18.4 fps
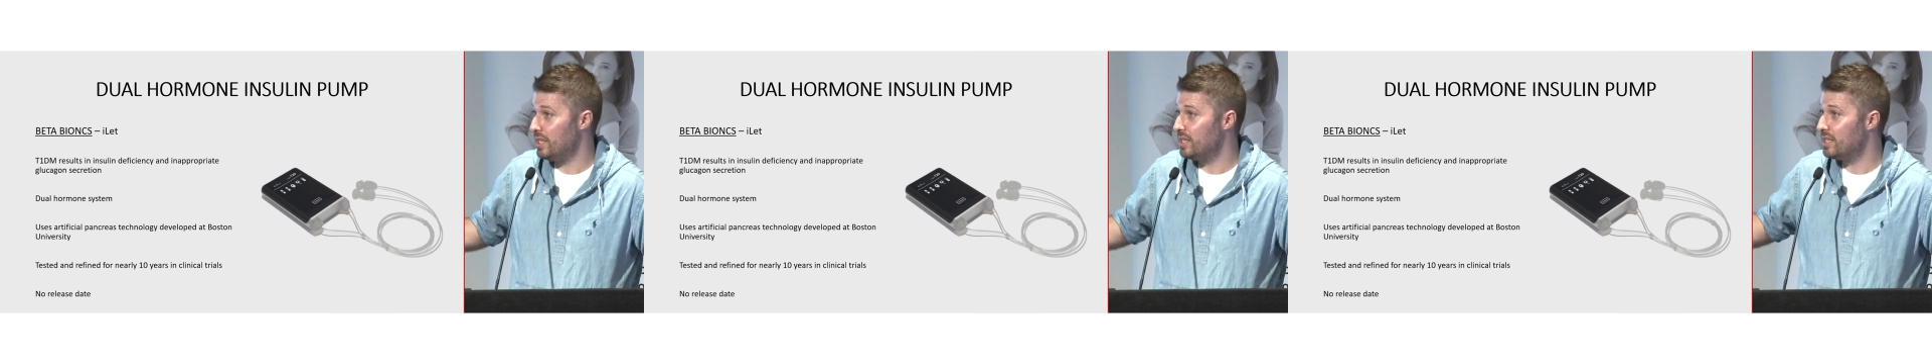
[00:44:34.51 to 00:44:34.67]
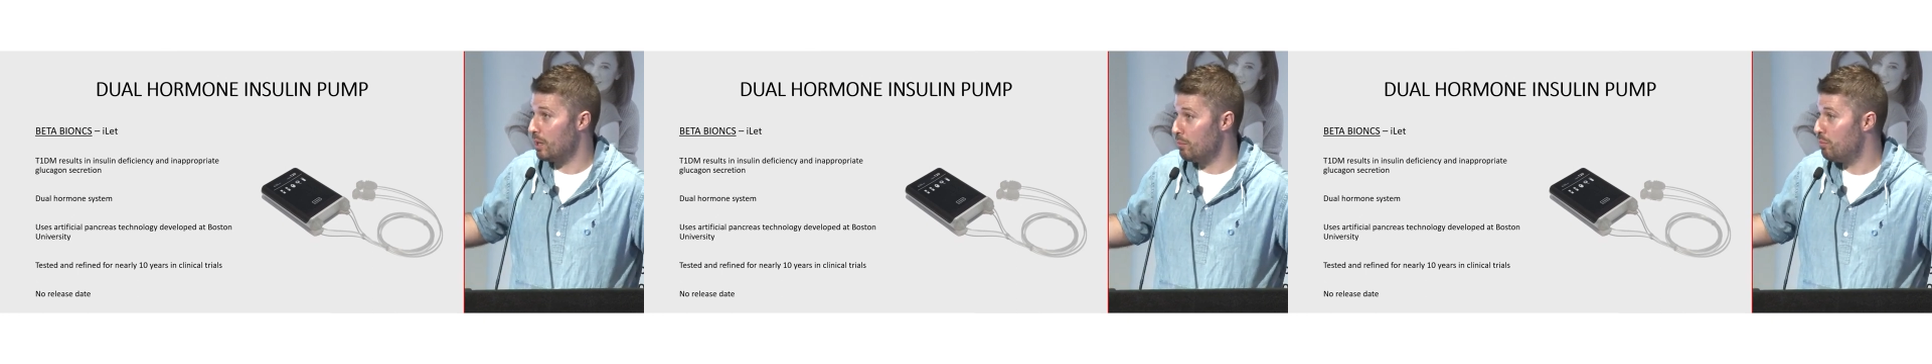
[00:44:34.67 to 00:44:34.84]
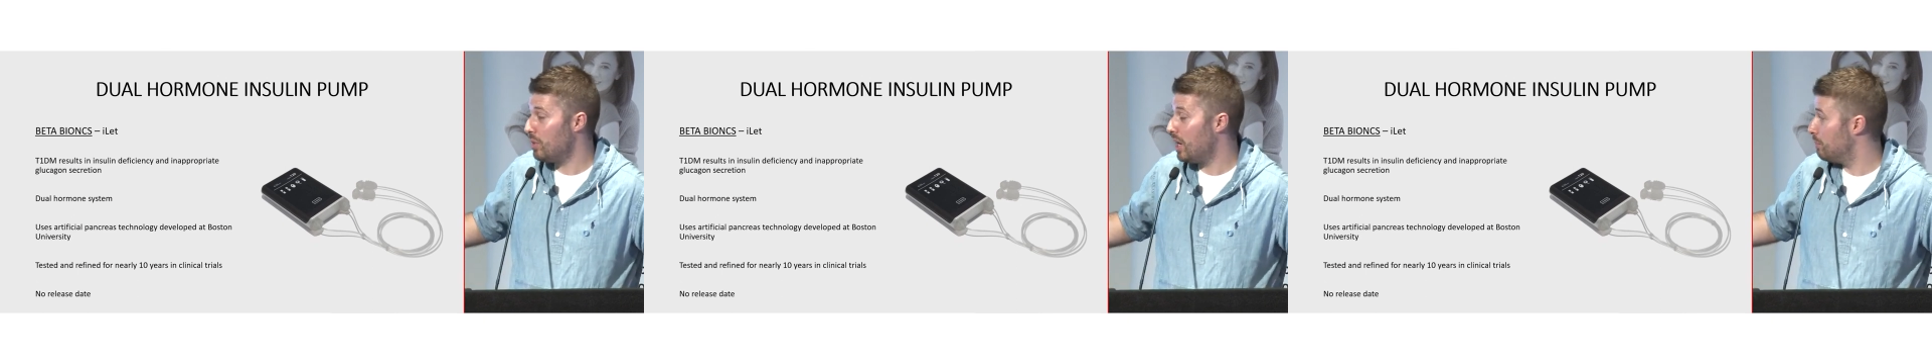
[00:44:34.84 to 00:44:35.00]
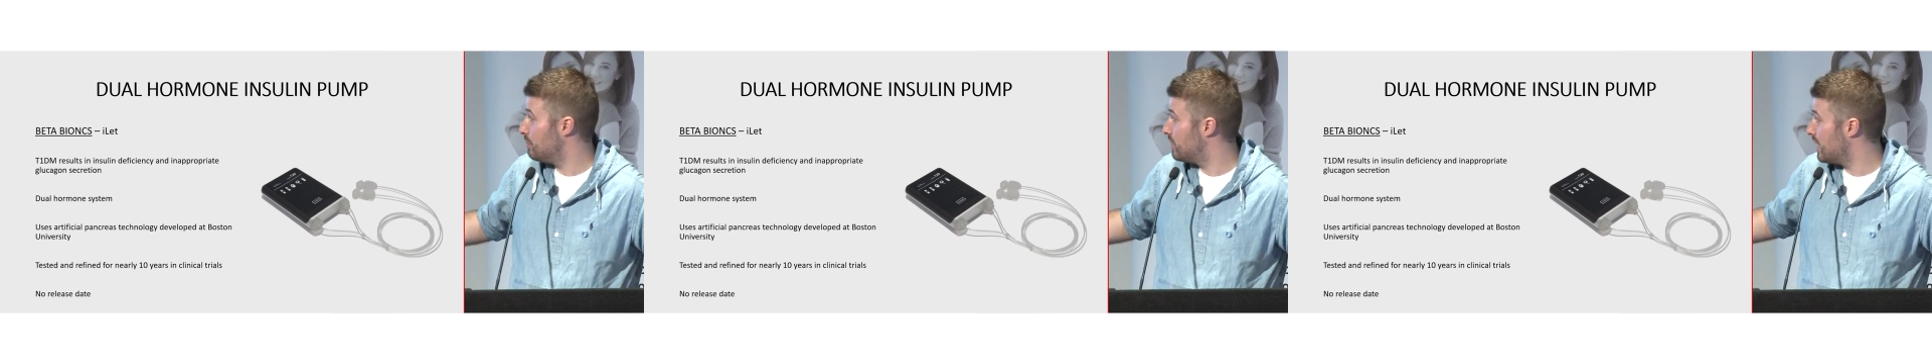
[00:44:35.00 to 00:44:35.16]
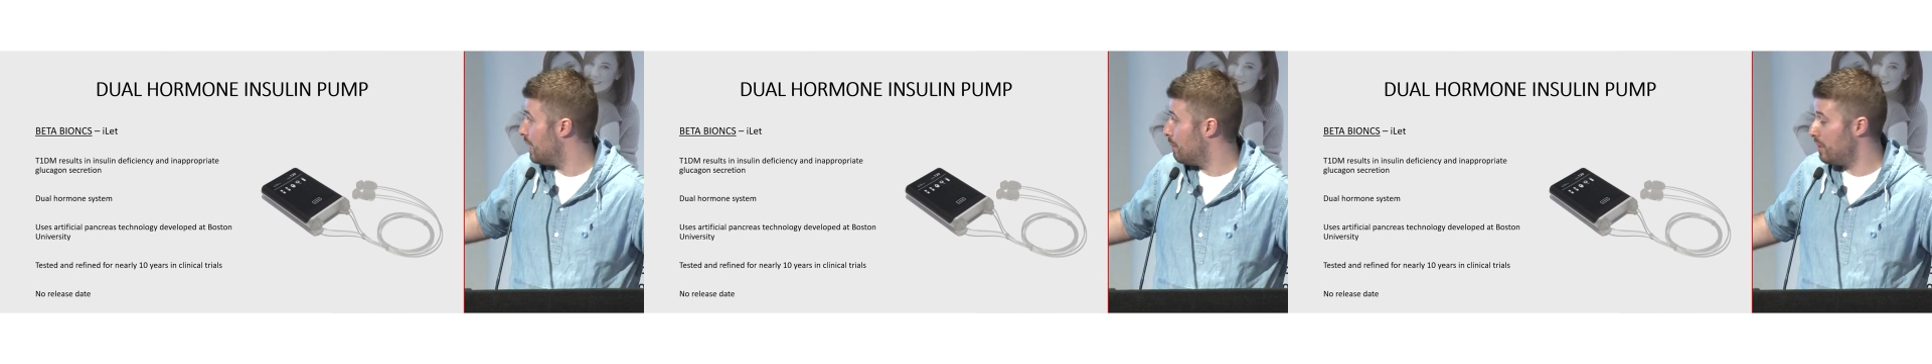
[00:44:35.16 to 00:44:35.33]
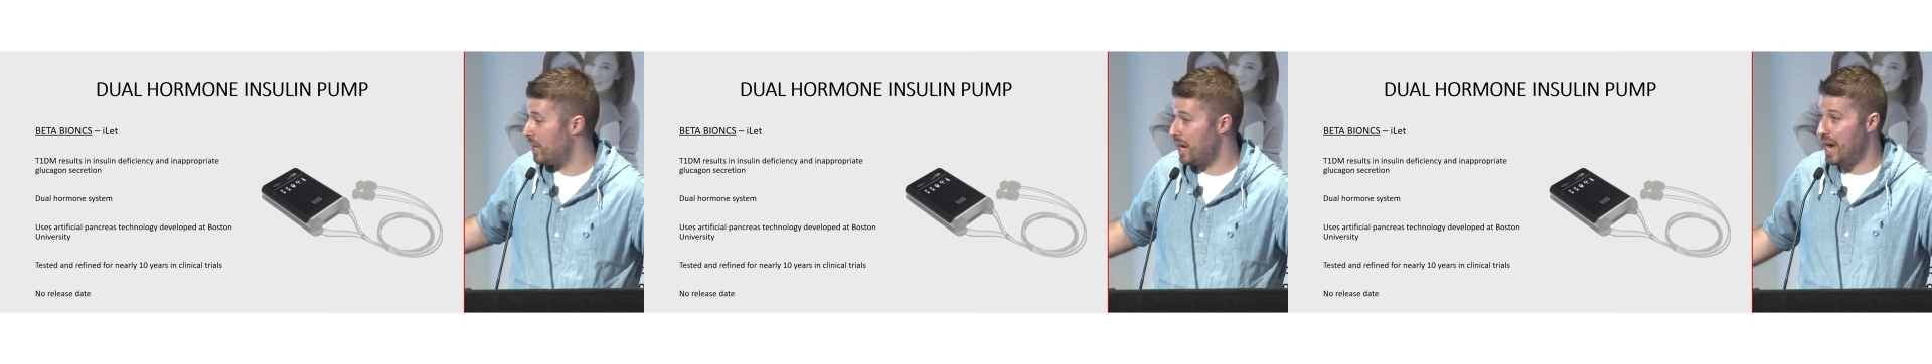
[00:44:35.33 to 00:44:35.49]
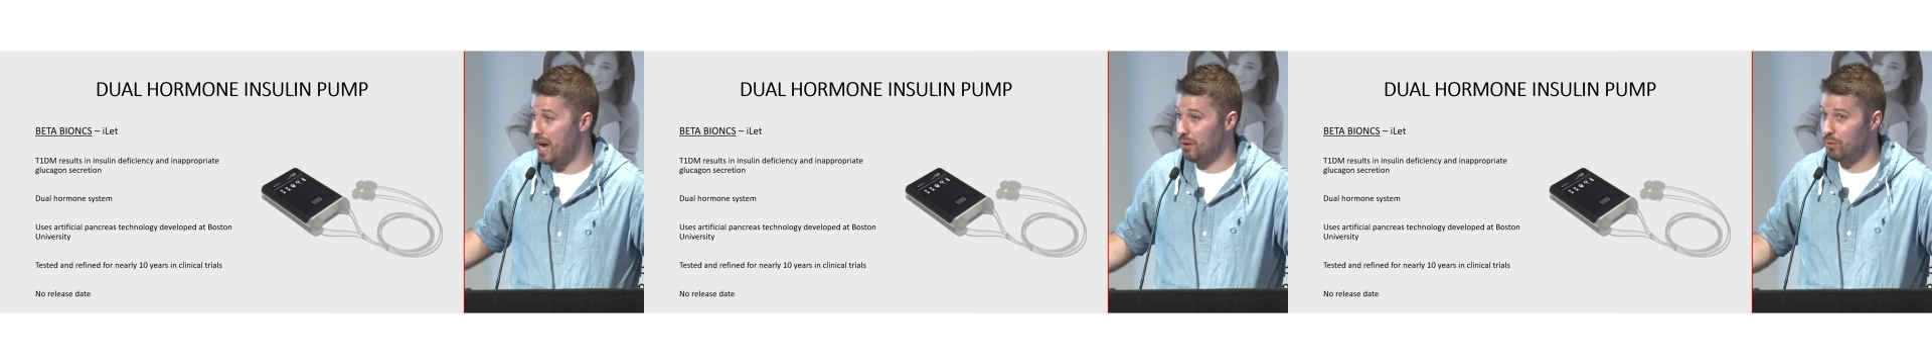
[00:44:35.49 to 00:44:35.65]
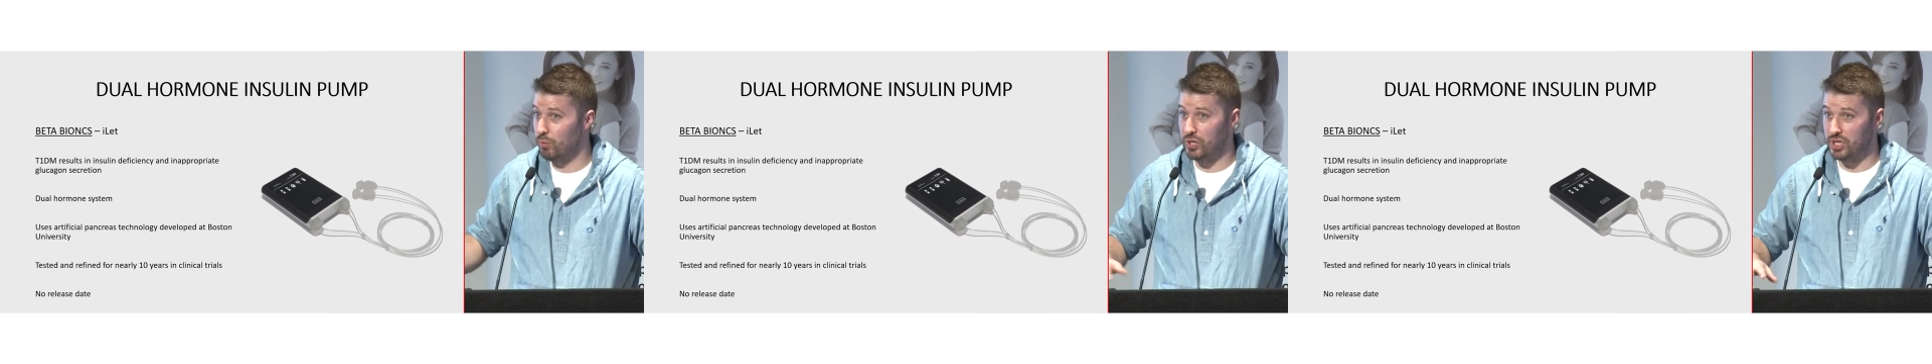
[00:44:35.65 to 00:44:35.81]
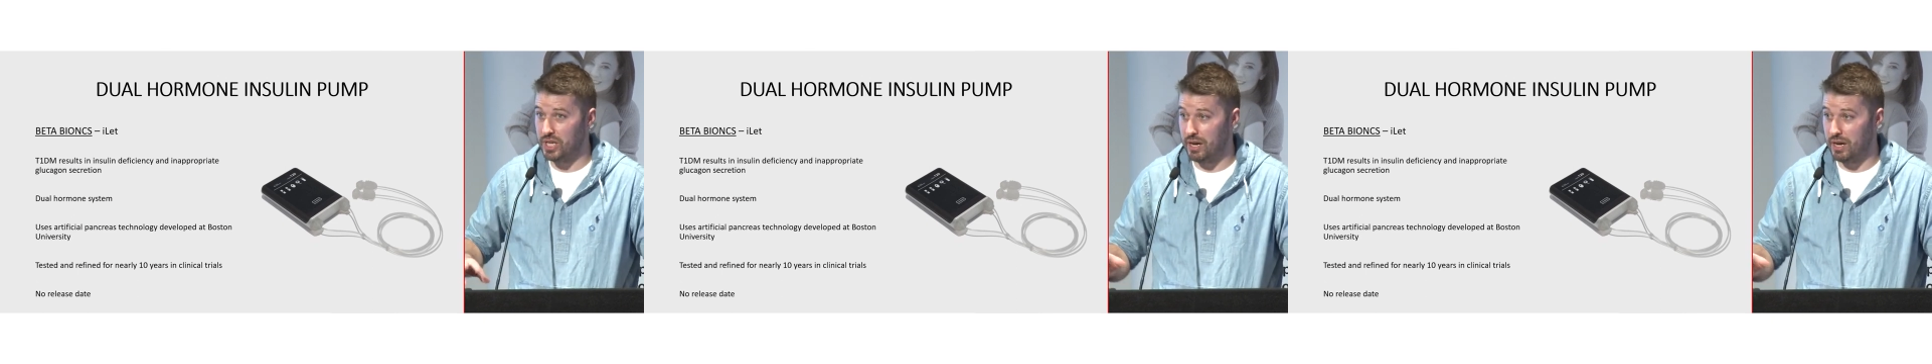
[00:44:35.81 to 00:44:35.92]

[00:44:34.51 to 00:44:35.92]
some pumps coming out which